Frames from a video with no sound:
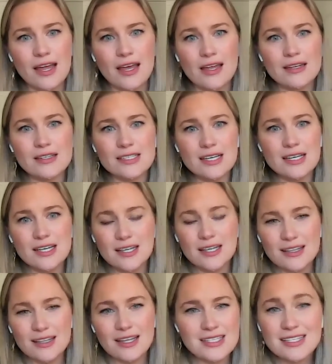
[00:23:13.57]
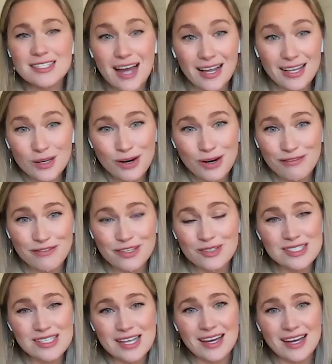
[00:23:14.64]
And that's exactly what it
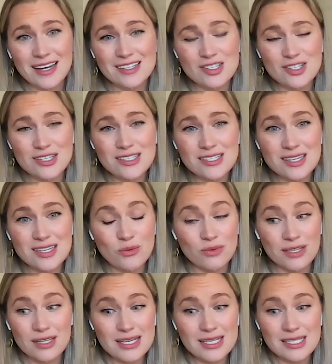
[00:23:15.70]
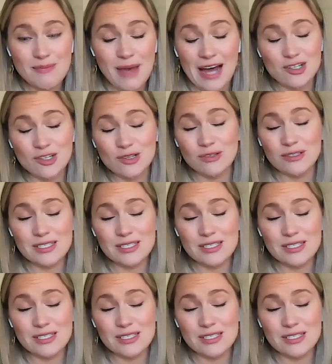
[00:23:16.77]
feels like. And it really is magical.